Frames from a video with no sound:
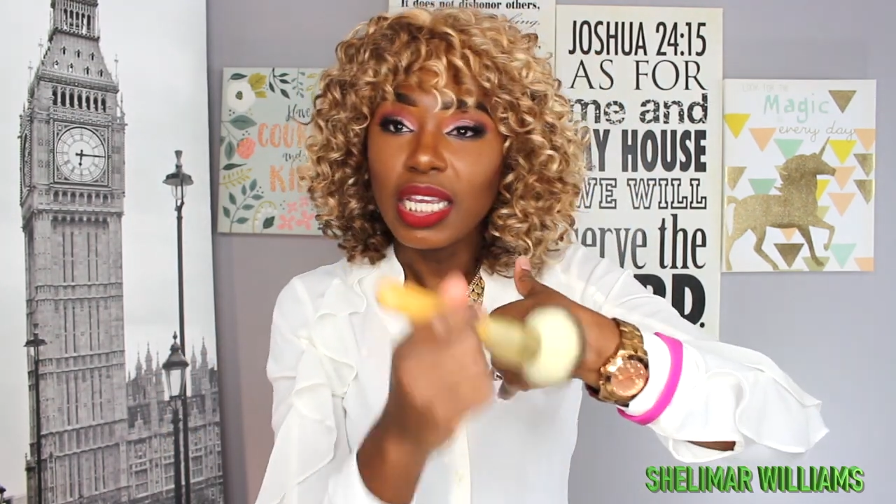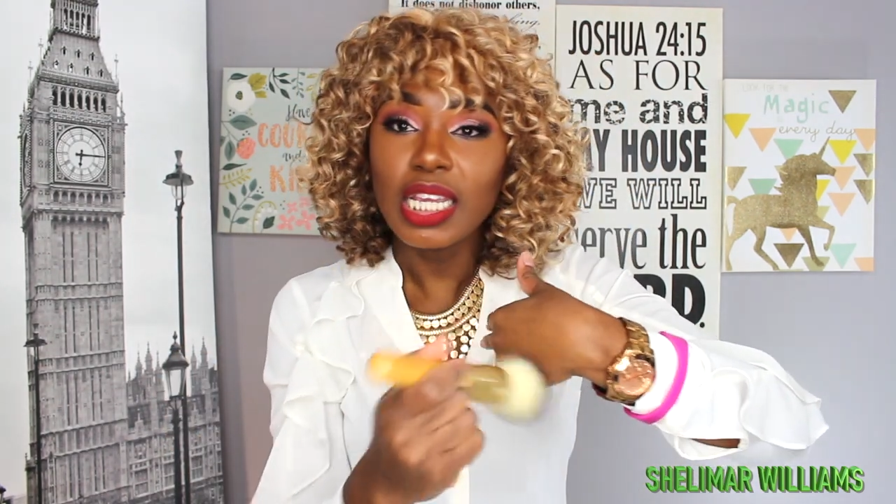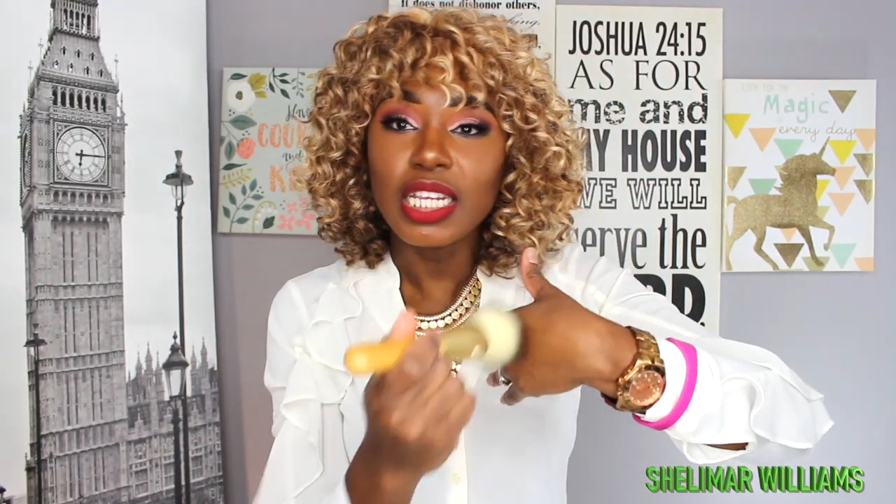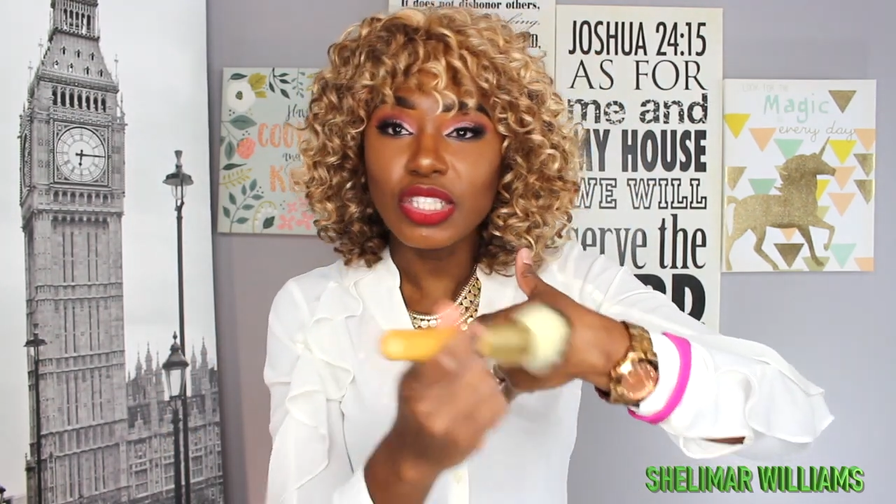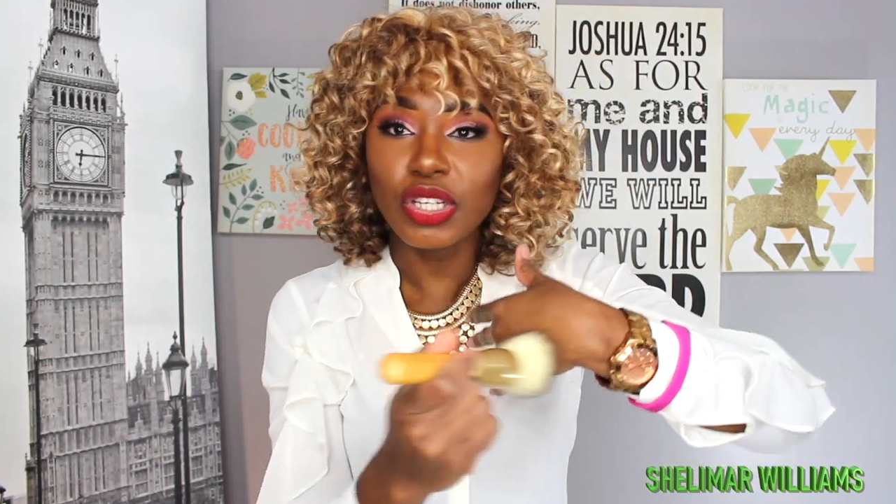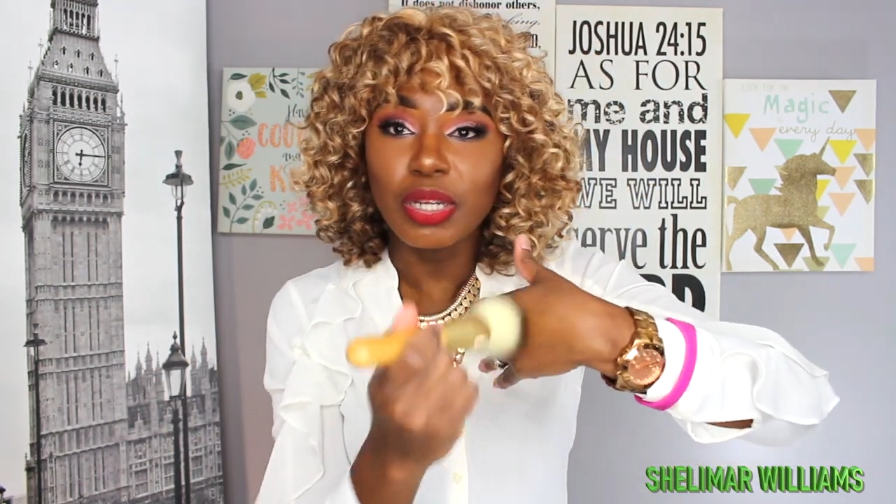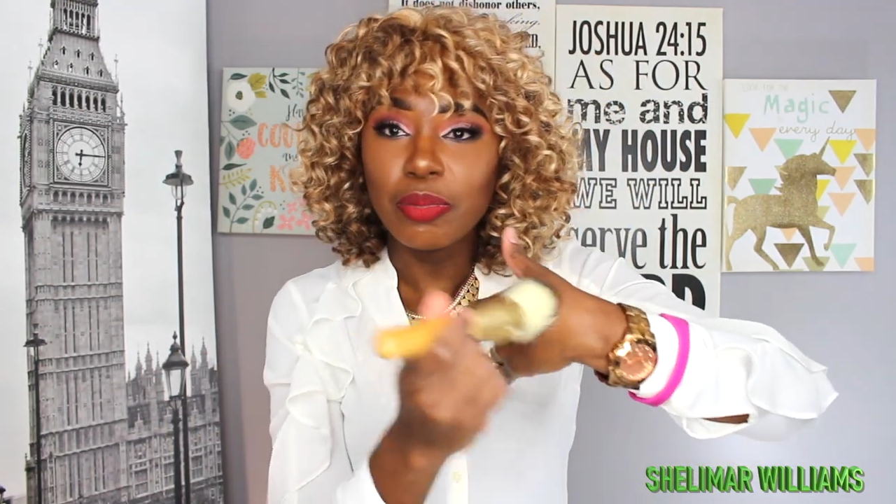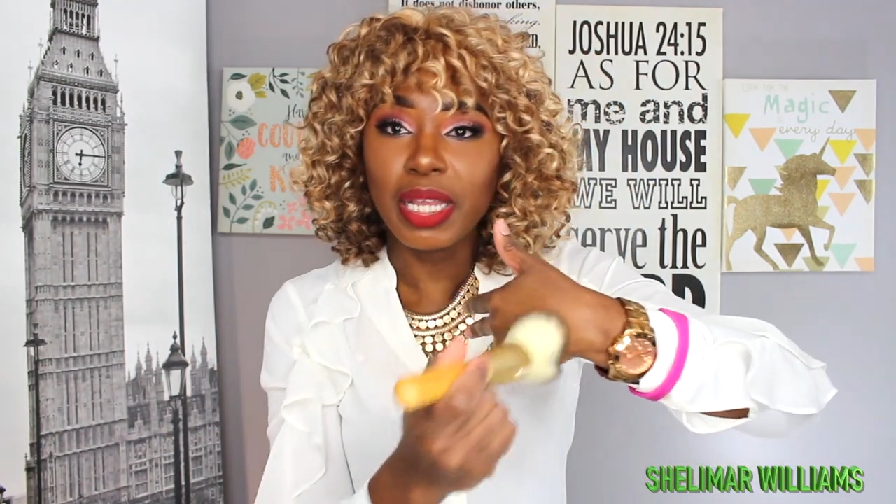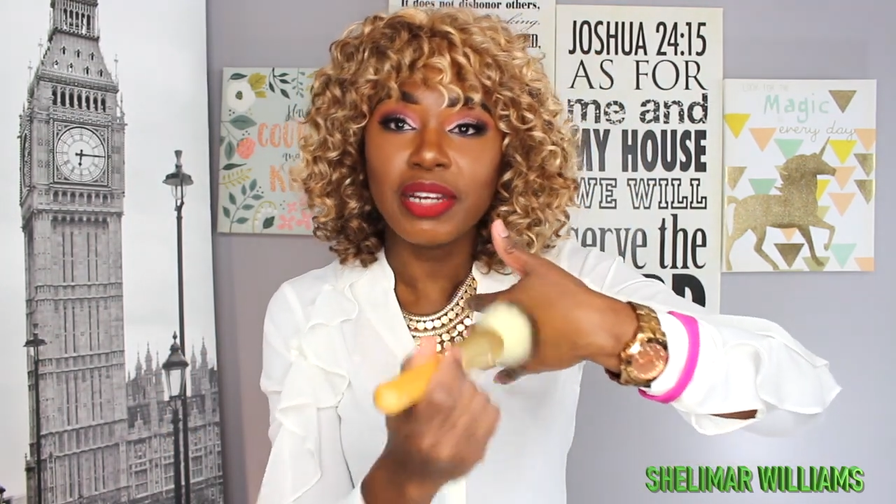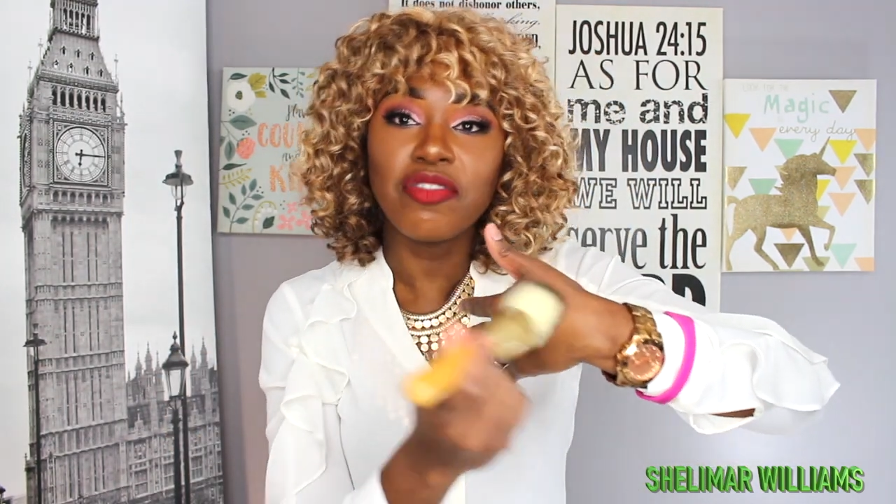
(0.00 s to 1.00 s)
it is gonna
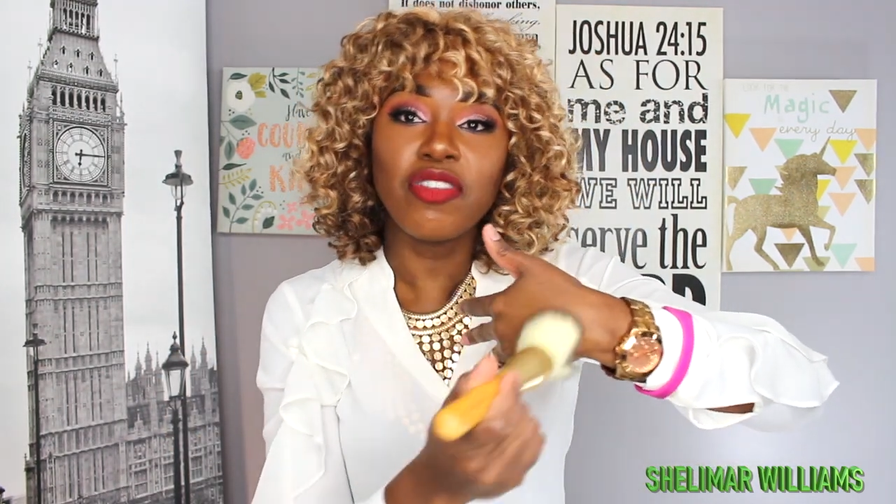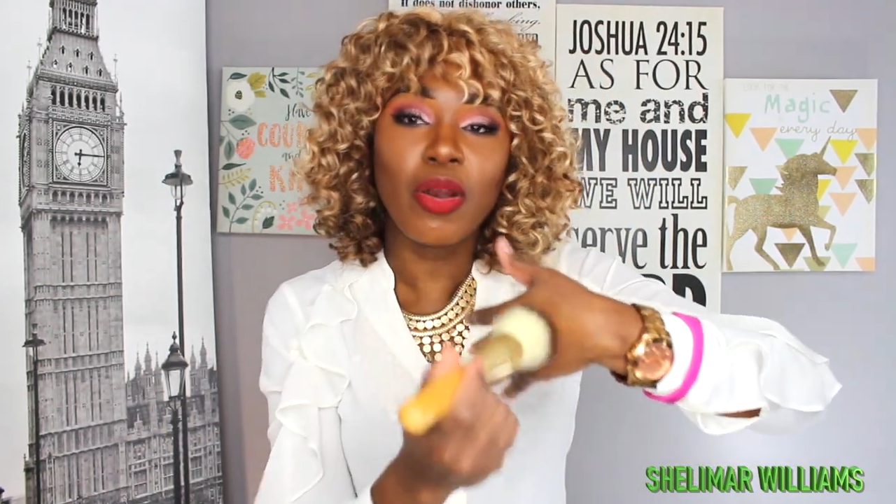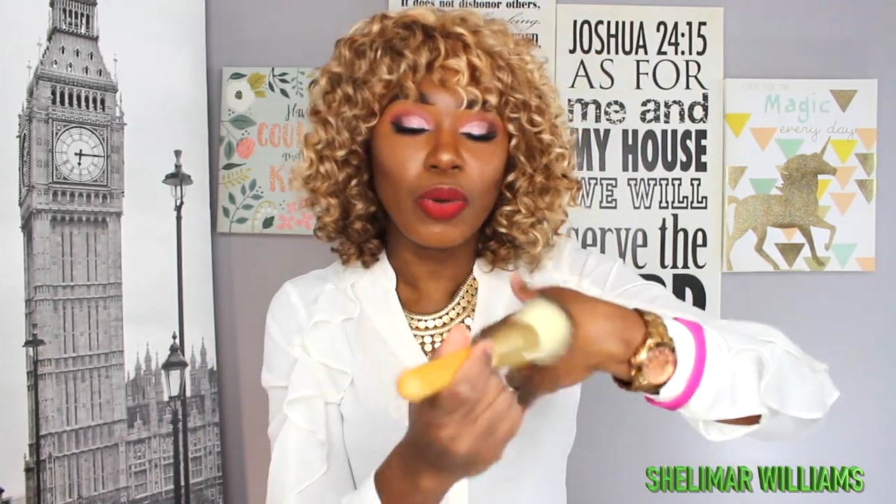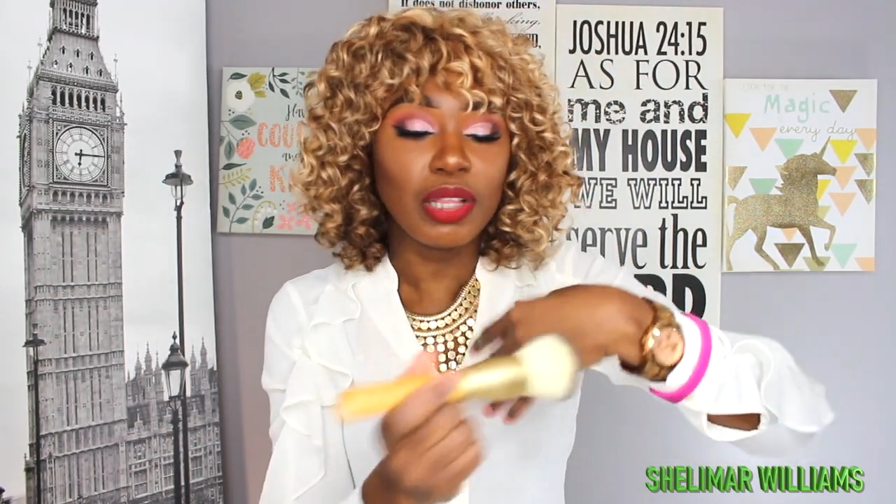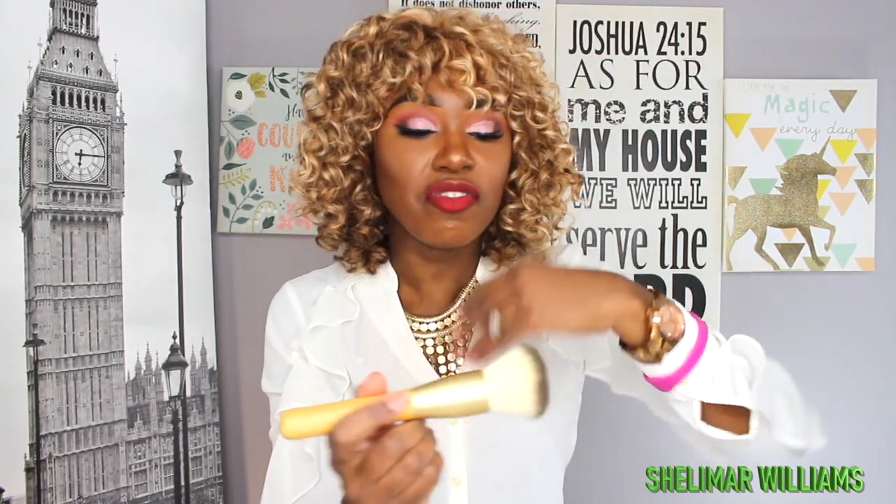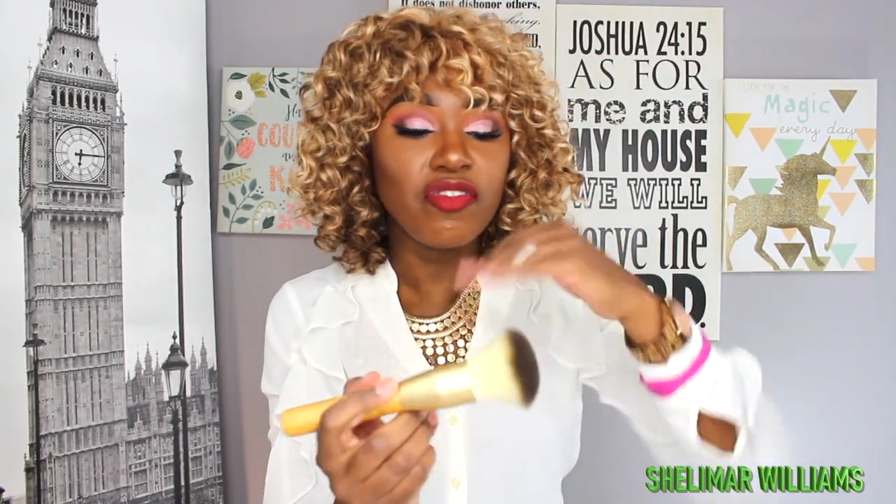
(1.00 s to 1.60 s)
blend very well,